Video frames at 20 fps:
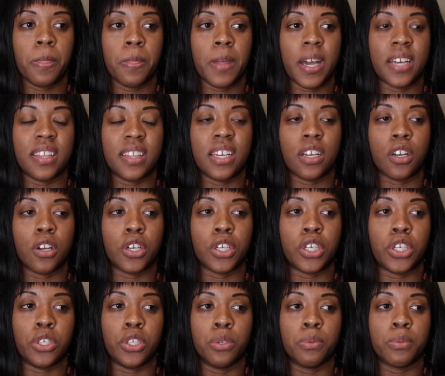I think her
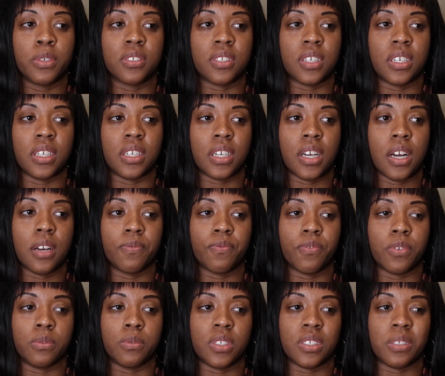humor's gonna come
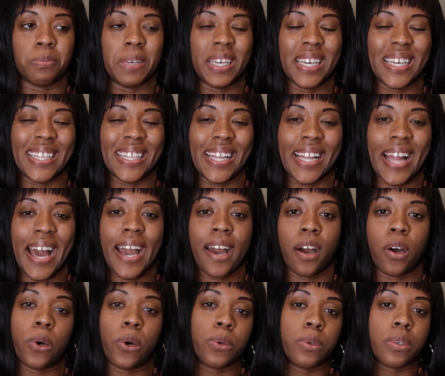from just being
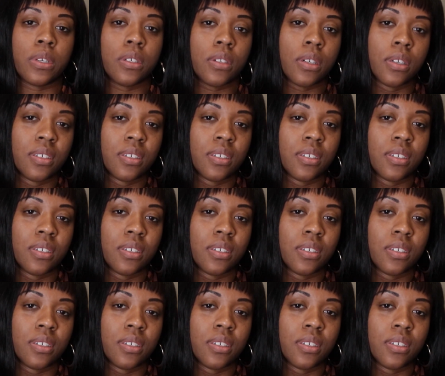loud.